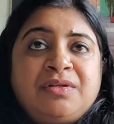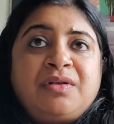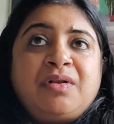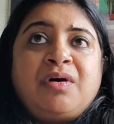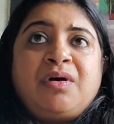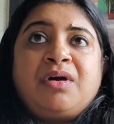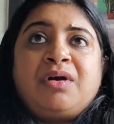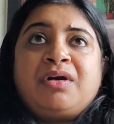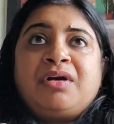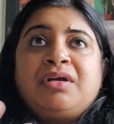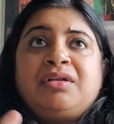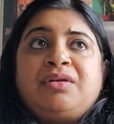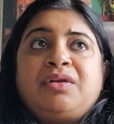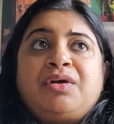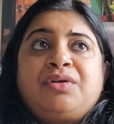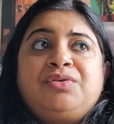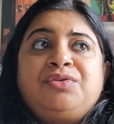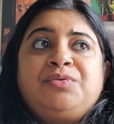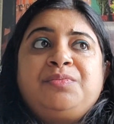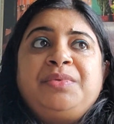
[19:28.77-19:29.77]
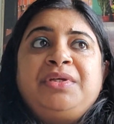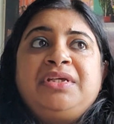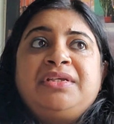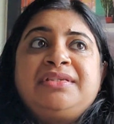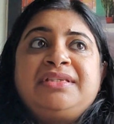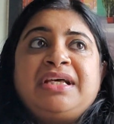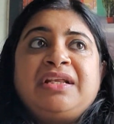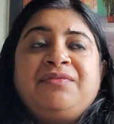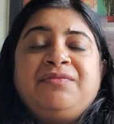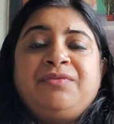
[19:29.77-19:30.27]
or not to be
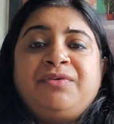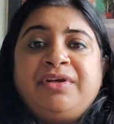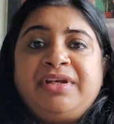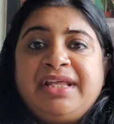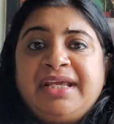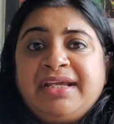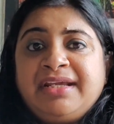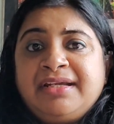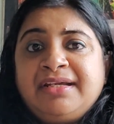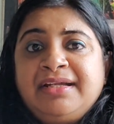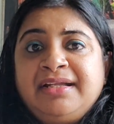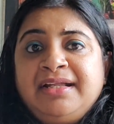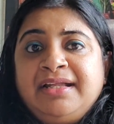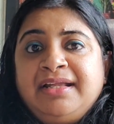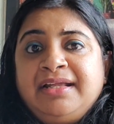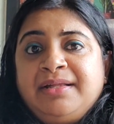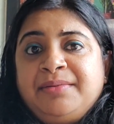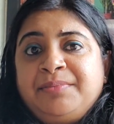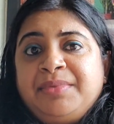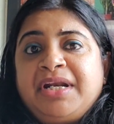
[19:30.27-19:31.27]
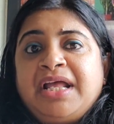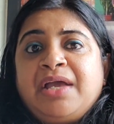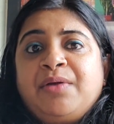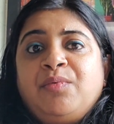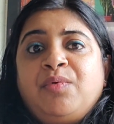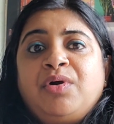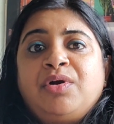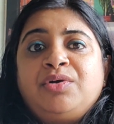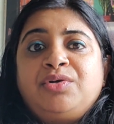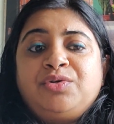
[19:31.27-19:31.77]
self-critic, but I
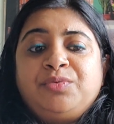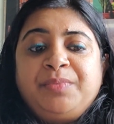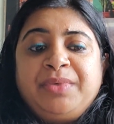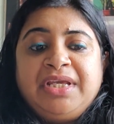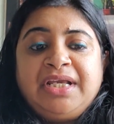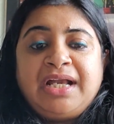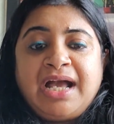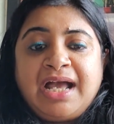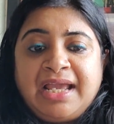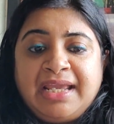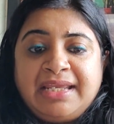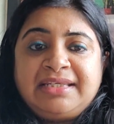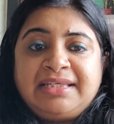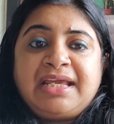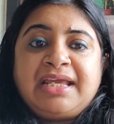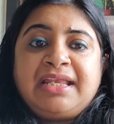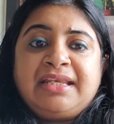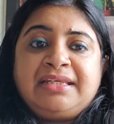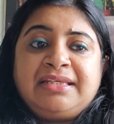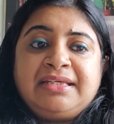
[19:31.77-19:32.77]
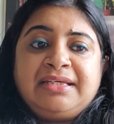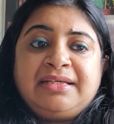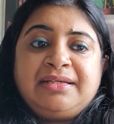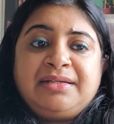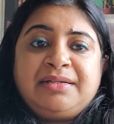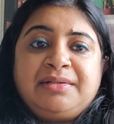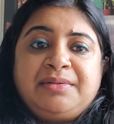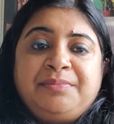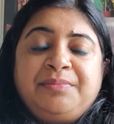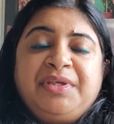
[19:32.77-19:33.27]
want to be kind and
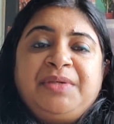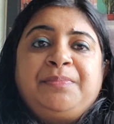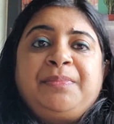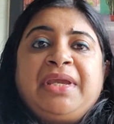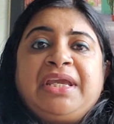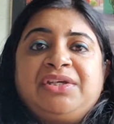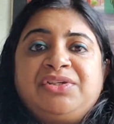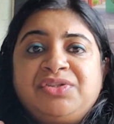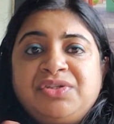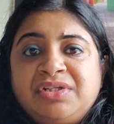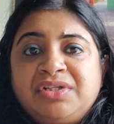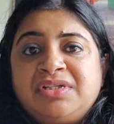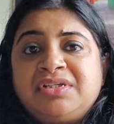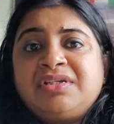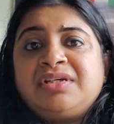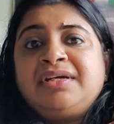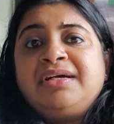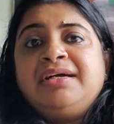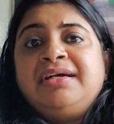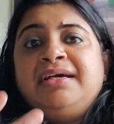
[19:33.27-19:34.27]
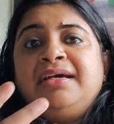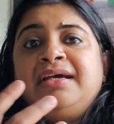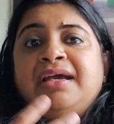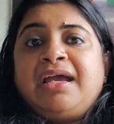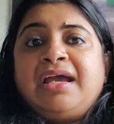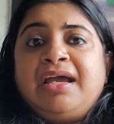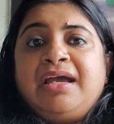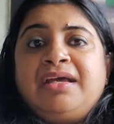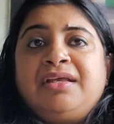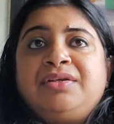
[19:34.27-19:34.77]
be patient
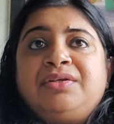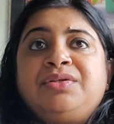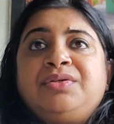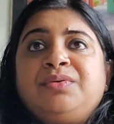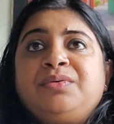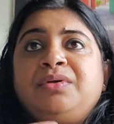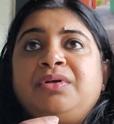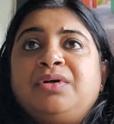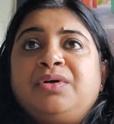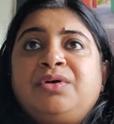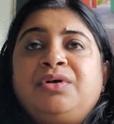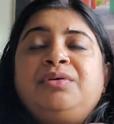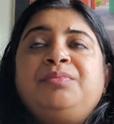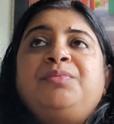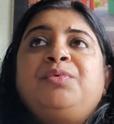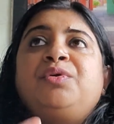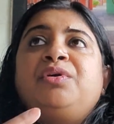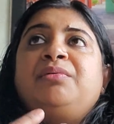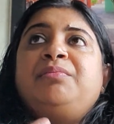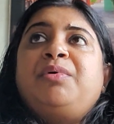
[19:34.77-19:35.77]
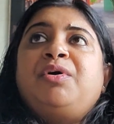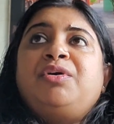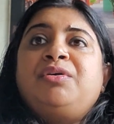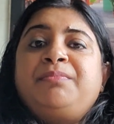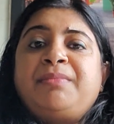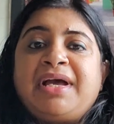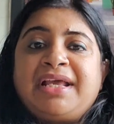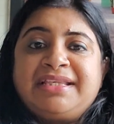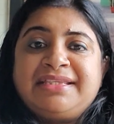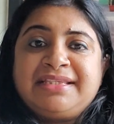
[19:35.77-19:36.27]
to learn more about
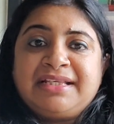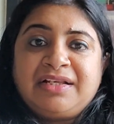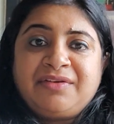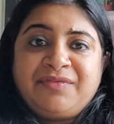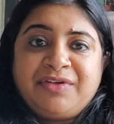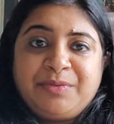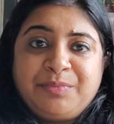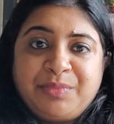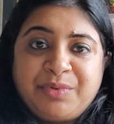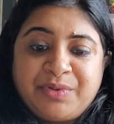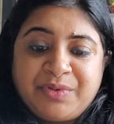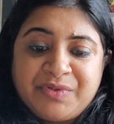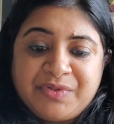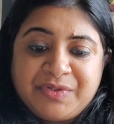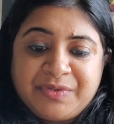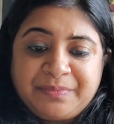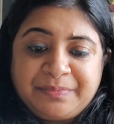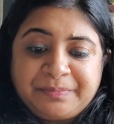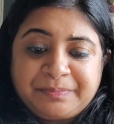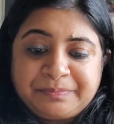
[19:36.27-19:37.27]
myself in person.